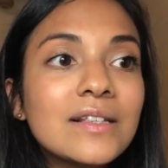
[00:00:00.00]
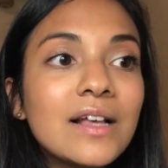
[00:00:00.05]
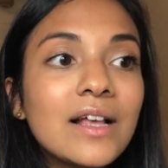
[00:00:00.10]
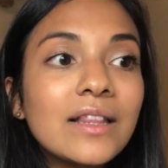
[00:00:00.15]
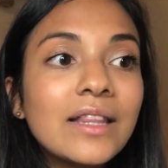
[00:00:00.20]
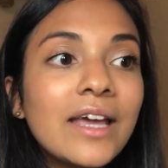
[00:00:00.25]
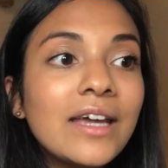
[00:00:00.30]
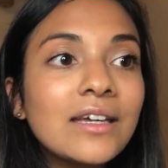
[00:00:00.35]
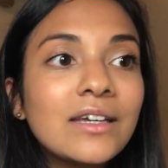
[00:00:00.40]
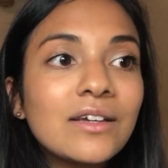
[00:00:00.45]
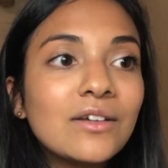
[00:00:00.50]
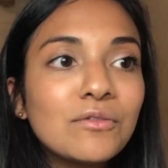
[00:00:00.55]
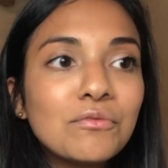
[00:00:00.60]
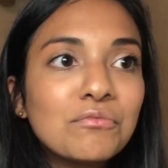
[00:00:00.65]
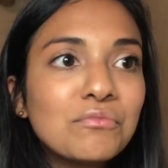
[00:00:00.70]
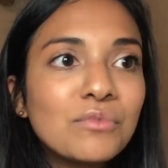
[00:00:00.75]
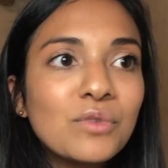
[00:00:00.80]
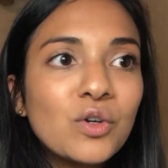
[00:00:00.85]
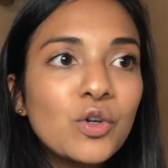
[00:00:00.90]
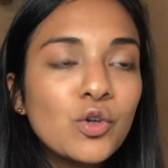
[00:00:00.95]
like
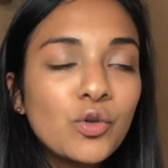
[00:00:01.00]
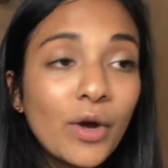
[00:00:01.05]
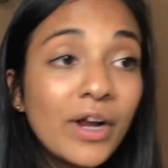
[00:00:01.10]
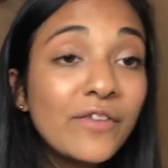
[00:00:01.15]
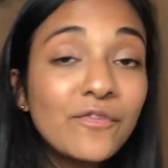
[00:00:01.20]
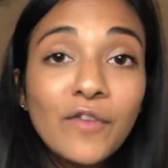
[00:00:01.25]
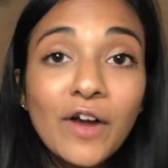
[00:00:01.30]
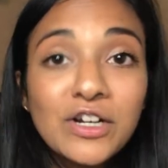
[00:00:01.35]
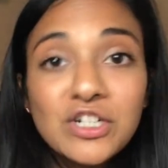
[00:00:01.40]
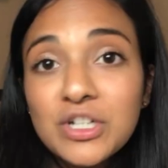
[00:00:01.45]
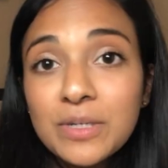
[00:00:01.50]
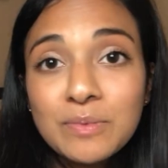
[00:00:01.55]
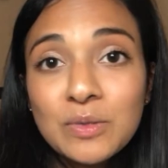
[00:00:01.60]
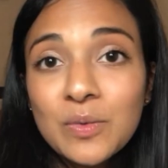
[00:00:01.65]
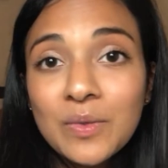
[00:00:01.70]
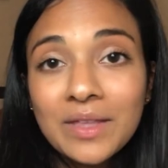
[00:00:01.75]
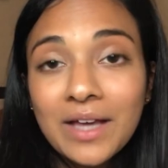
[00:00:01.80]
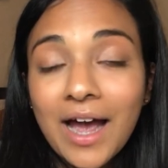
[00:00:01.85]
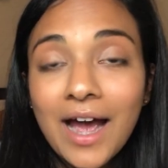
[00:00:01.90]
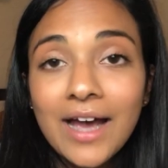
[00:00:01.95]
great friendships
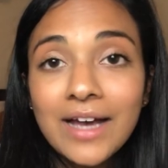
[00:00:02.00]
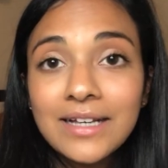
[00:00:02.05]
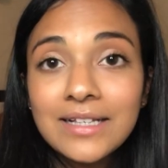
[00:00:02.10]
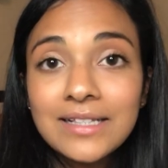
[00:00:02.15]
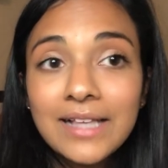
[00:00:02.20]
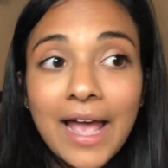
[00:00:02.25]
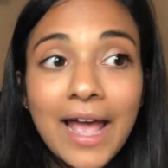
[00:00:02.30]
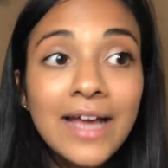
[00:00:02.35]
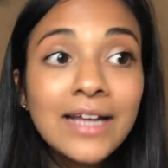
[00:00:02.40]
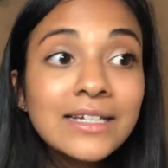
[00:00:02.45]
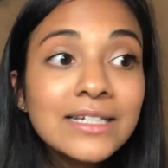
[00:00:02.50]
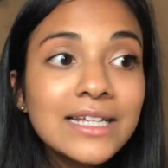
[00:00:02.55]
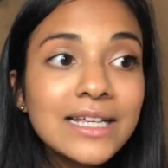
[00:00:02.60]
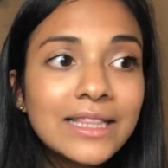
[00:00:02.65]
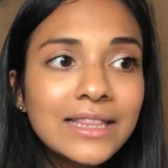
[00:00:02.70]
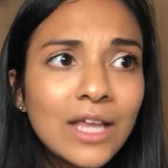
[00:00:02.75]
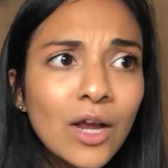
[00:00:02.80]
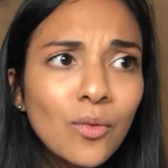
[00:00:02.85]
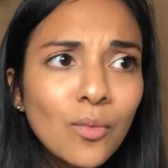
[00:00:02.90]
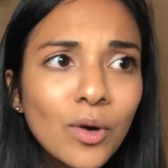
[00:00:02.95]
with guys, and
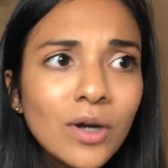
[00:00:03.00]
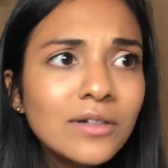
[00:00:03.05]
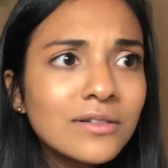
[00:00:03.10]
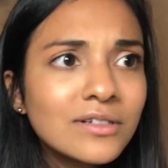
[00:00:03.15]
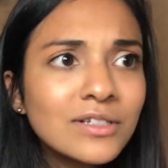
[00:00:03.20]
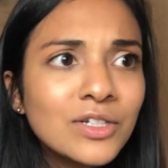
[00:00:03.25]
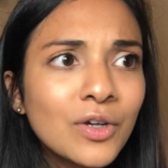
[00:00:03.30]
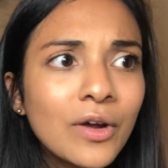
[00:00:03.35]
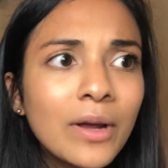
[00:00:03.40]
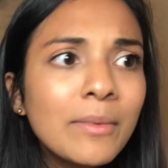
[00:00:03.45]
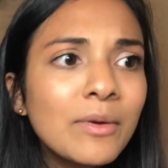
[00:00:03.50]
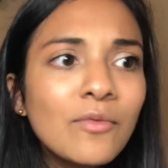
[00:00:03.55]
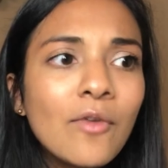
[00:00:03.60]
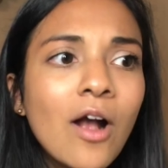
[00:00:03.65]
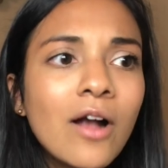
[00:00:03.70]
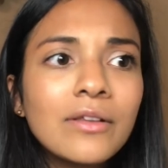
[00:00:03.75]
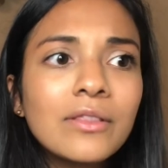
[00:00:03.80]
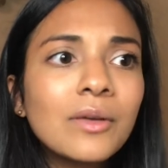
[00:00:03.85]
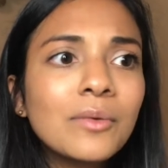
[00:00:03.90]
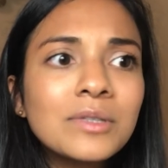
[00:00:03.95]
there were, don't get me
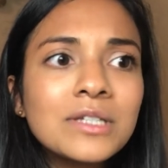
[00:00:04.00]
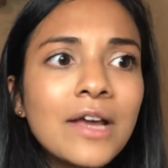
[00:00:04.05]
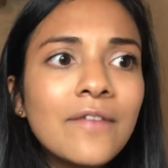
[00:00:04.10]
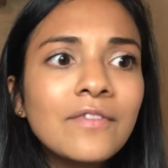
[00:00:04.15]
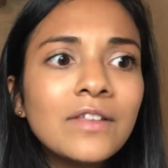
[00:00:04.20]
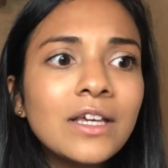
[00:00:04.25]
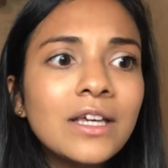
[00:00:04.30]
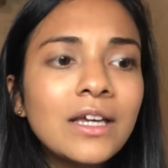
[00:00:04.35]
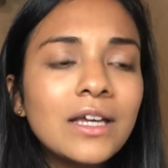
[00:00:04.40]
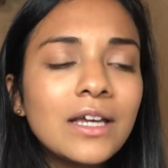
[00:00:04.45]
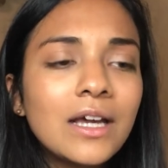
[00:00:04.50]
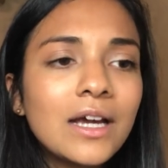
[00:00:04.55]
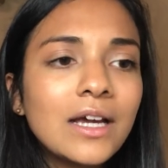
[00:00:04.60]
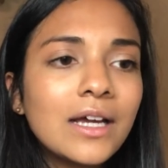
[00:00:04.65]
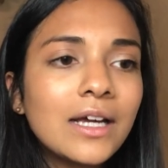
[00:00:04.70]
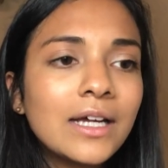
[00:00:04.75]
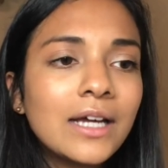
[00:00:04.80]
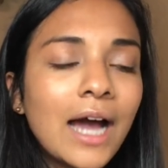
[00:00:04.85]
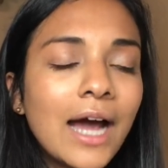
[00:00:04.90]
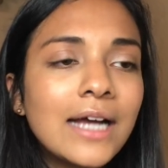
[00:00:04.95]
wrong, there were definitely
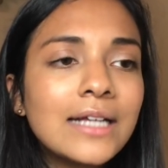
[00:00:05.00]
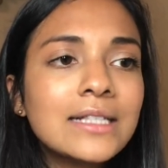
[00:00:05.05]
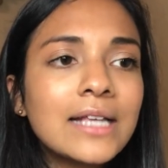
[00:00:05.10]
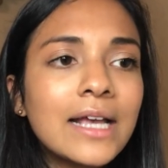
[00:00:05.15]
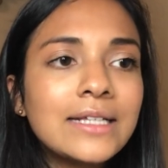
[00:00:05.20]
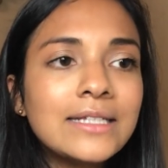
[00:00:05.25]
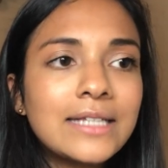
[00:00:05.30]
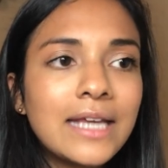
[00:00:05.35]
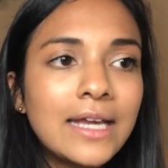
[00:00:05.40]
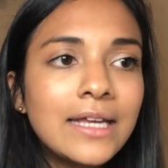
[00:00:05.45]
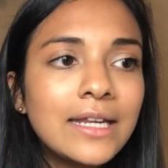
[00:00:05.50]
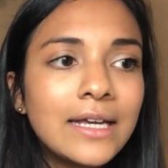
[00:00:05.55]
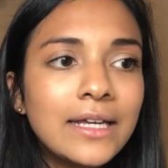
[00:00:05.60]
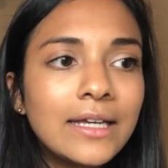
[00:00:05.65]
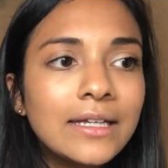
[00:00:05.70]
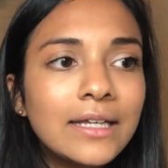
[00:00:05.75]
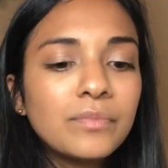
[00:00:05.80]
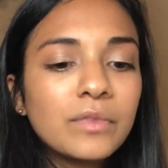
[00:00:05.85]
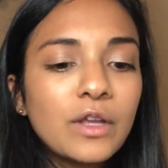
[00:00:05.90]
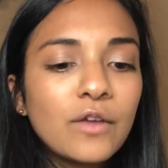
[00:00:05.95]
guys I
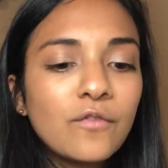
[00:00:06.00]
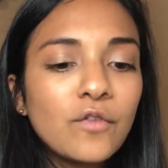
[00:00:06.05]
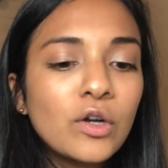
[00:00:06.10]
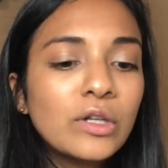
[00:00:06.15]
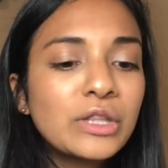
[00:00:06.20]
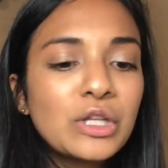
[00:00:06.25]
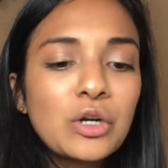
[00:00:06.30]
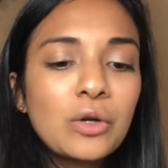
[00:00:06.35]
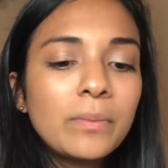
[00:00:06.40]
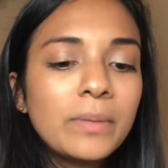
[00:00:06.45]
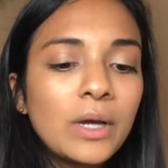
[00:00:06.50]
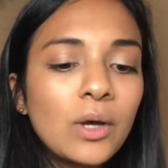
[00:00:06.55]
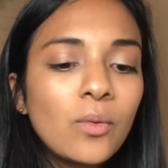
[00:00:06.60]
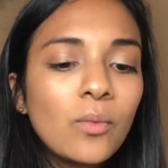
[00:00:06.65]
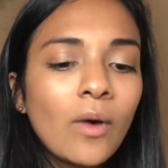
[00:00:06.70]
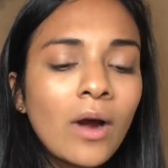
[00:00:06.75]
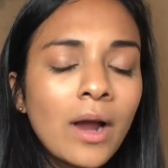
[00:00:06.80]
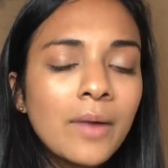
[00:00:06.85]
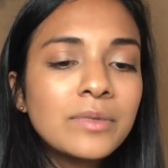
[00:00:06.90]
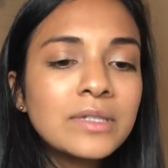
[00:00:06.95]
dated for a little bit
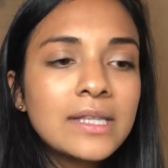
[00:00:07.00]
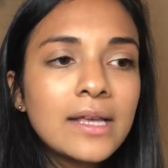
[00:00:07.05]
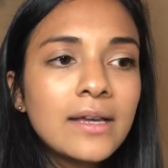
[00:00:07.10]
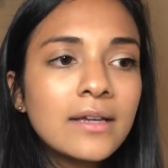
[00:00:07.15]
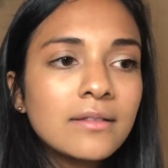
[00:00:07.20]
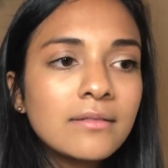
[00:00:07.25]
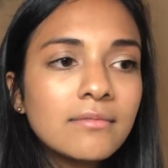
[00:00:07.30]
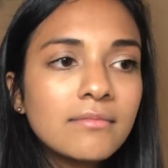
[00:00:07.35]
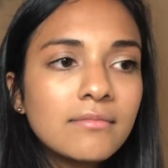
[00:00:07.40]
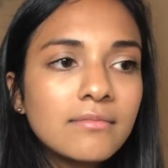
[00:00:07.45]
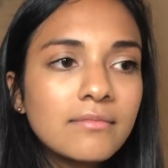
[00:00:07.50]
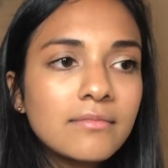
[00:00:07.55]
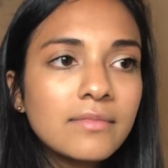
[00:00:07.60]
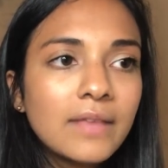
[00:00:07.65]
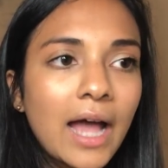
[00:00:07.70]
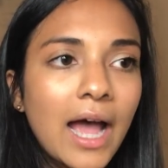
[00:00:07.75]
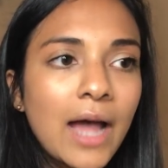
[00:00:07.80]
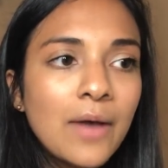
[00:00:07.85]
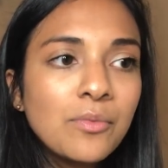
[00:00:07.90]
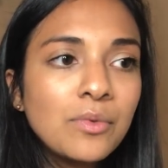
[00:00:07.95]
where I was like,
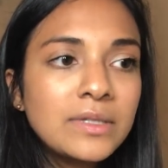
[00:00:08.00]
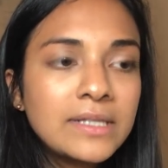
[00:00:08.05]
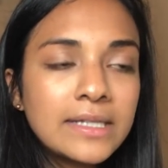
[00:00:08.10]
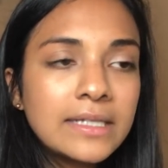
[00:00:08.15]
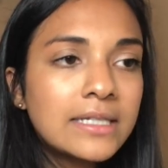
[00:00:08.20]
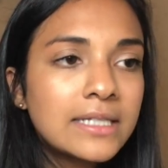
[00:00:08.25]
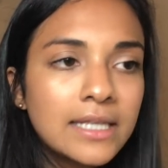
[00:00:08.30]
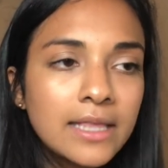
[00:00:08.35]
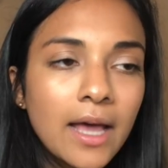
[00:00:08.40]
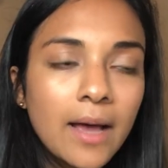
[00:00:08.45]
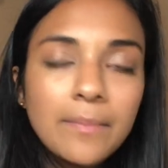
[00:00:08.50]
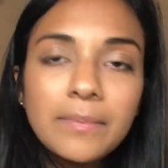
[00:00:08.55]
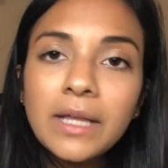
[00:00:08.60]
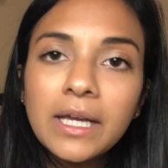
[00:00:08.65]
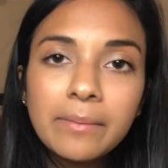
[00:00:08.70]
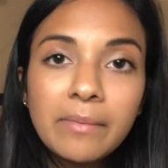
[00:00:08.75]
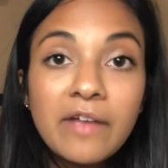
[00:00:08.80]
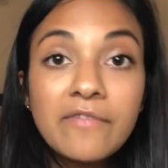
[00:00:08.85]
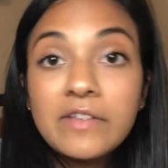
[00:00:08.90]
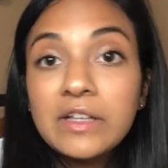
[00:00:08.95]
I was into them,
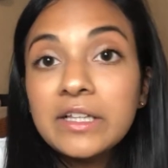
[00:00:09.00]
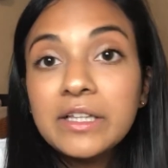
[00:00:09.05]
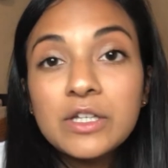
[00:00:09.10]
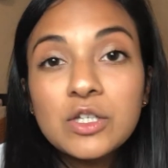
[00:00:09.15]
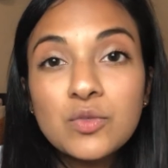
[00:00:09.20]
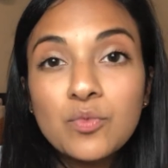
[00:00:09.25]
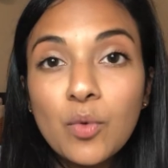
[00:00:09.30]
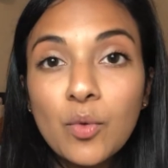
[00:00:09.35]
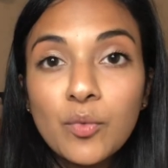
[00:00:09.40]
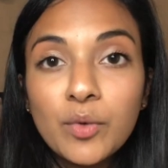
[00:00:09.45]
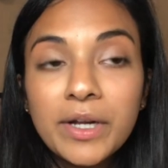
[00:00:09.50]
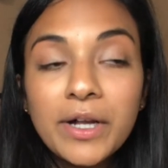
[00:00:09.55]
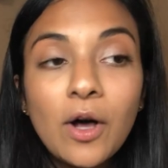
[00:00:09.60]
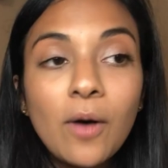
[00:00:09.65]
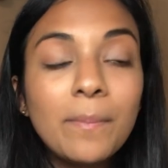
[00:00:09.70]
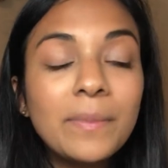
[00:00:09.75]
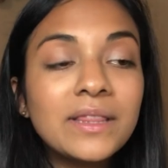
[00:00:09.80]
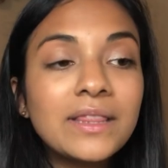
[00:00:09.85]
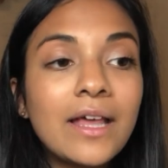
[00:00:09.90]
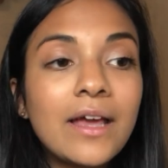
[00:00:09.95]
like my feelings were
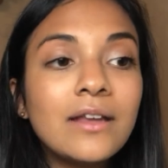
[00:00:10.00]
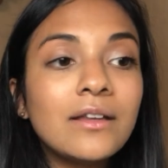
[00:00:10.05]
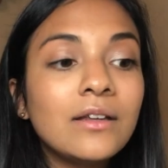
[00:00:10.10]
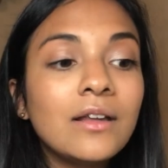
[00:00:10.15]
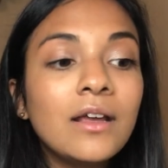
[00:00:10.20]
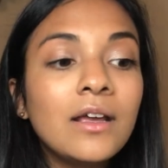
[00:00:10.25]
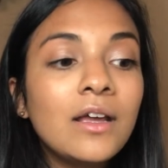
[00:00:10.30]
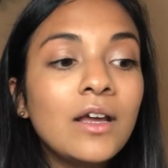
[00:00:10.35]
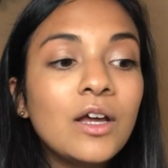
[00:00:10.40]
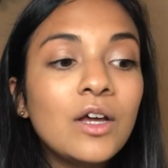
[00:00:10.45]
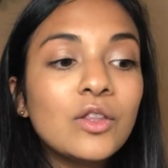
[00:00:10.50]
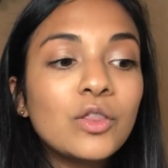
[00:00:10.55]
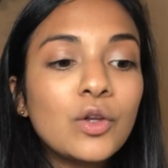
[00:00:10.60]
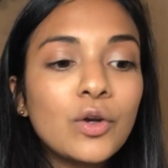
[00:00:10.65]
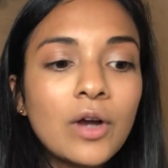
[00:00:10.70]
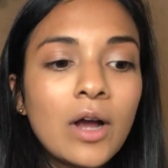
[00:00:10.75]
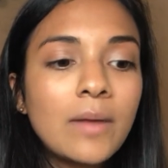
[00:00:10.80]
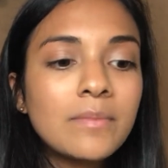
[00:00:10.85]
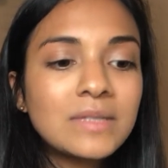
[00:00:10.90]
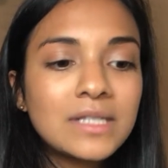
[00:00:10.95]
real, but then there
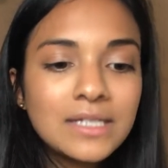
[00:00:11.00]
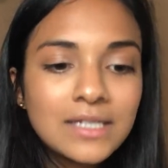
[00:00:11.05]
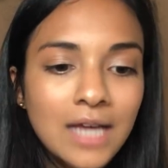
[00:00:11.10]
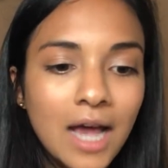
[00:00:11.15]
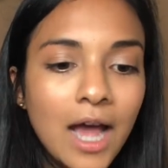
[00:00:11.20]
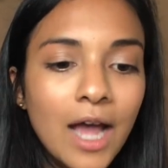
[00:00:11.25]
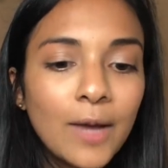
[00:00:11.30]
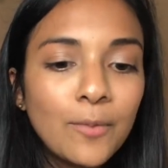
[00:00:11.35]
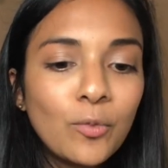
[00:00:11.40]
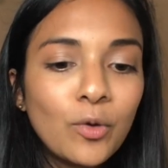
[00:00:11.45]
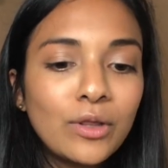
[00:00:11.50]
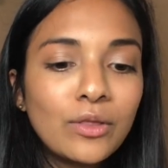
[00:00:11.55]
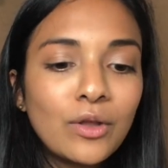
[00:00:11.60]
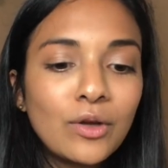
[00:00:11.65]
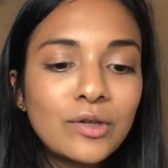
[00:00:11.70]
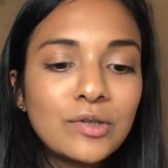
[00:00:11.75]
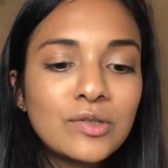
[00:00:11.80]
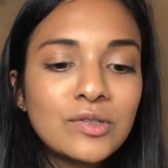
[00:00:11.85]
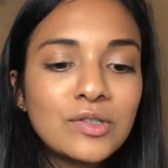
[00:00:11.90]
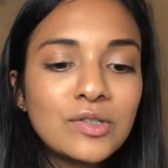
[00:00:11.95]
comes a time when
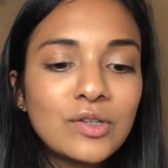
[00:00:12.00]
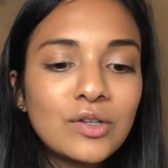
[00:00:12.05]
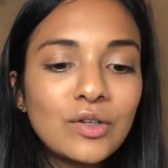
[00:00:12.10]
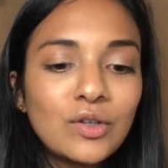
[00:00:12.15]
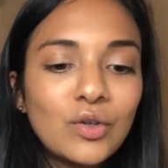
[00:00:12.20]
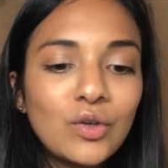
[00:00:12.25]
there's,